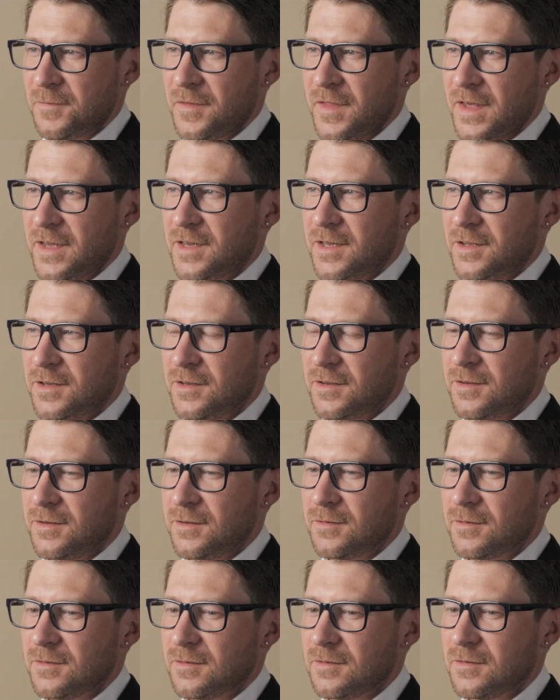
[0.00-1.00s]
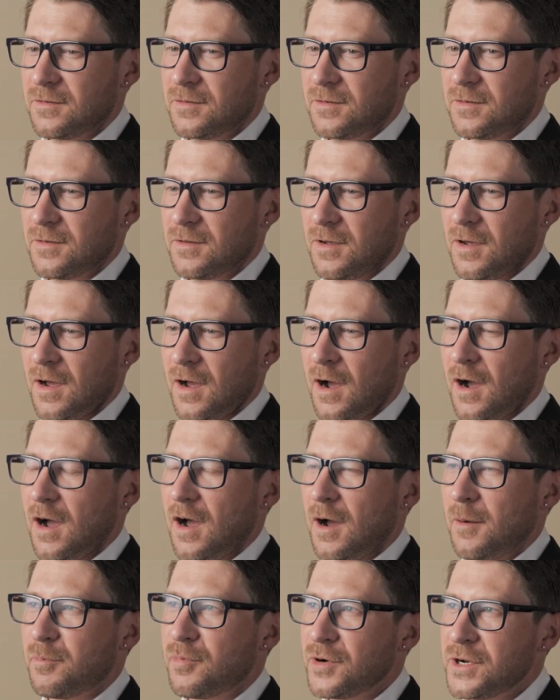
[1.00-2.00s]
They can
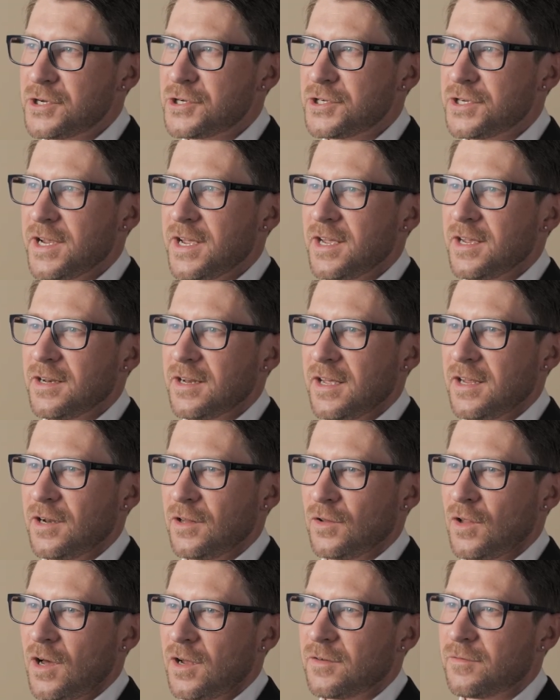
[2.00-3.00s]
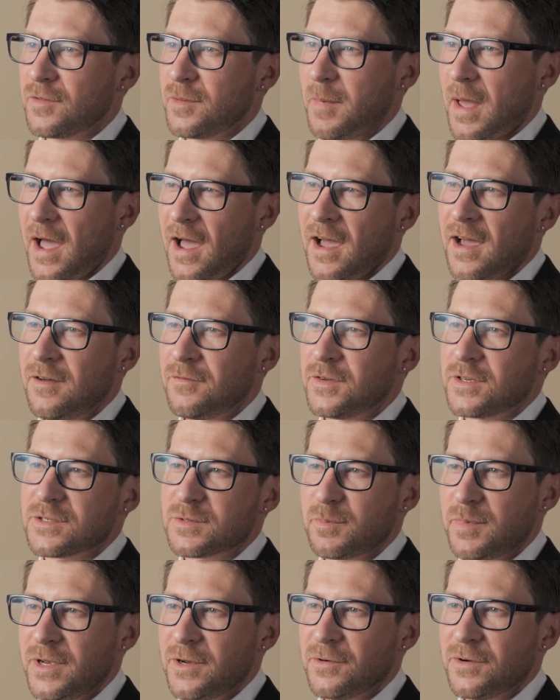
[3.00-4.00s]
appreciate, and a lot of them have
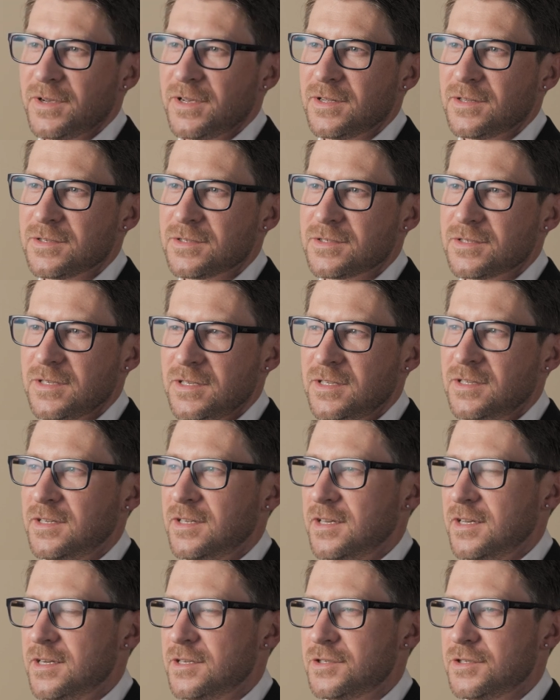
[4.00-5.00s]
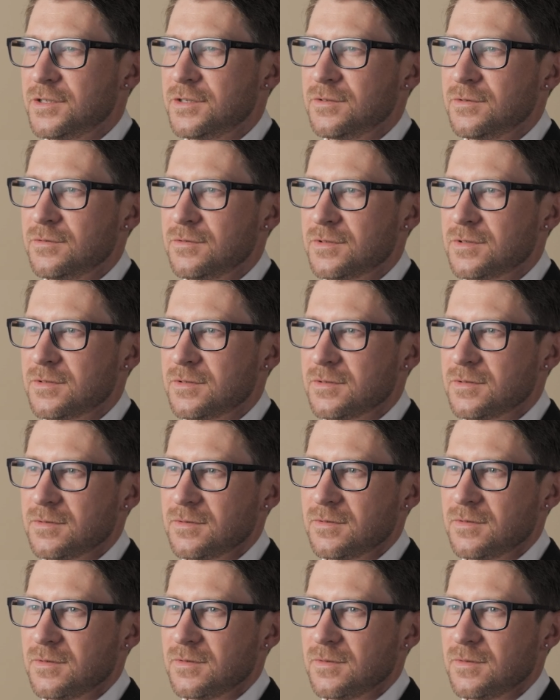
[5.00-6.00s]
experience in the issues
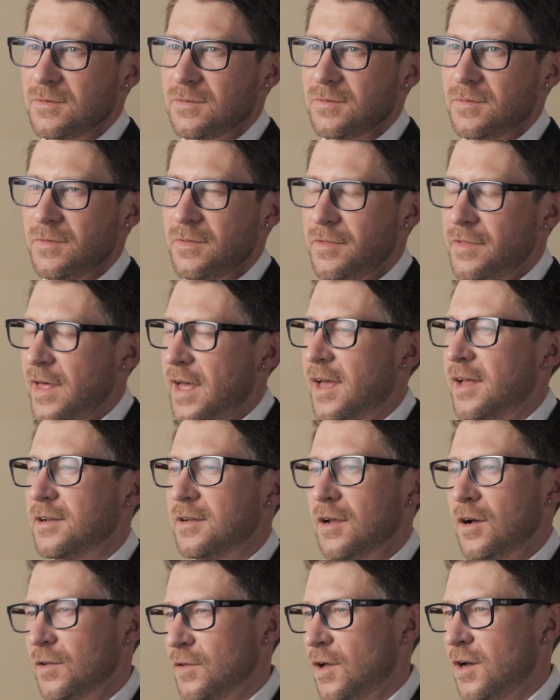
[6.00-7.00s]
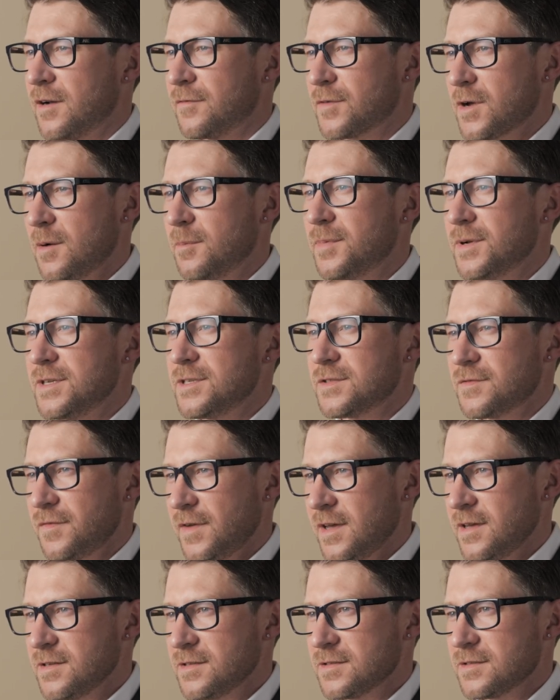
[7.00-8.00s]
that a lot of companies
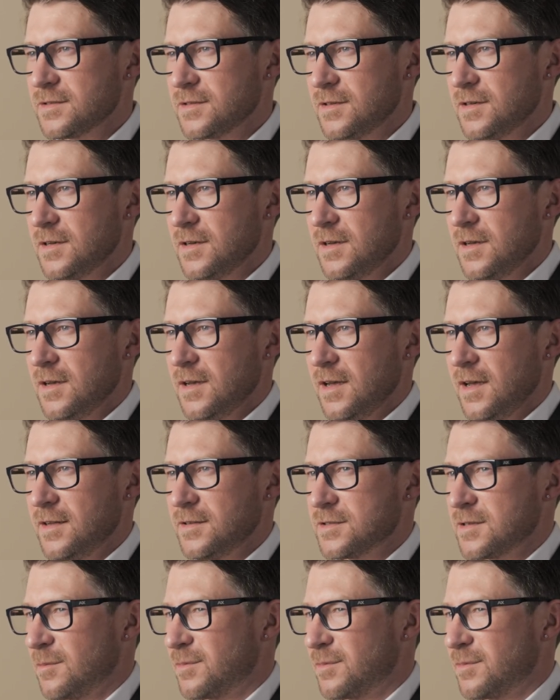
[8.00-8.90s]
face. And